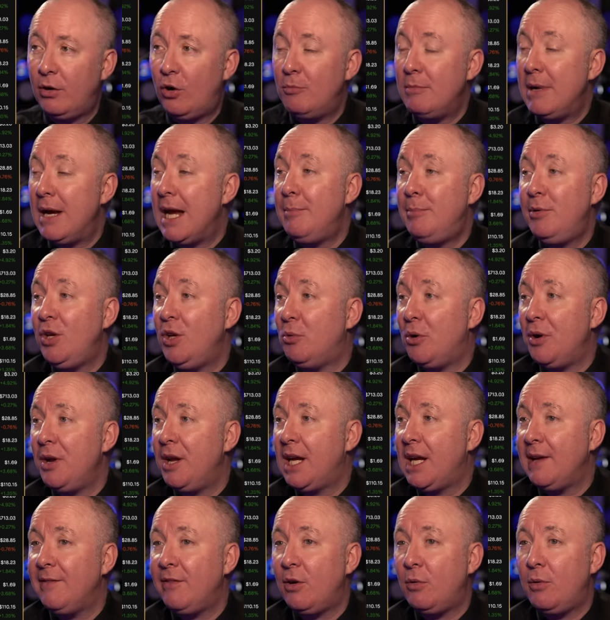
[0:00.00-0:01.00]
or maybe you
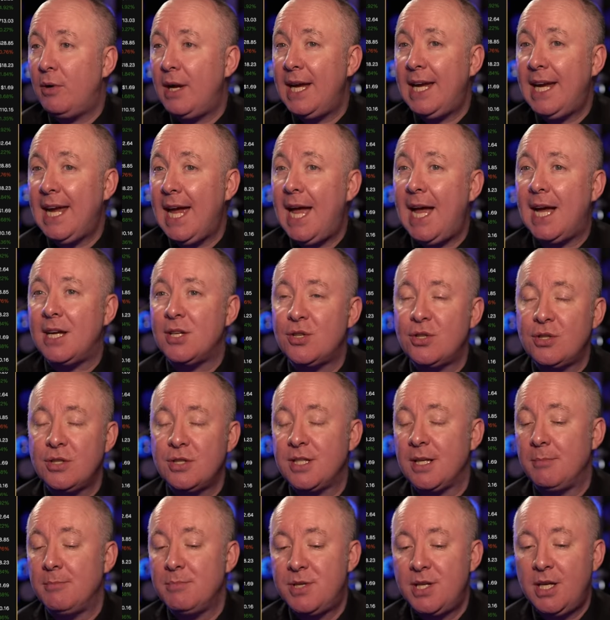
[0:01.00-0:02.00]
want to give away cash.
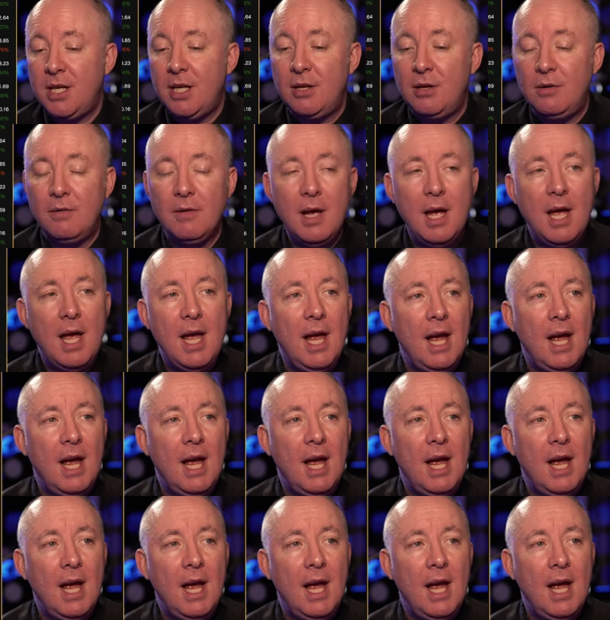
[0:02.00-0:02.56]
It's up to you.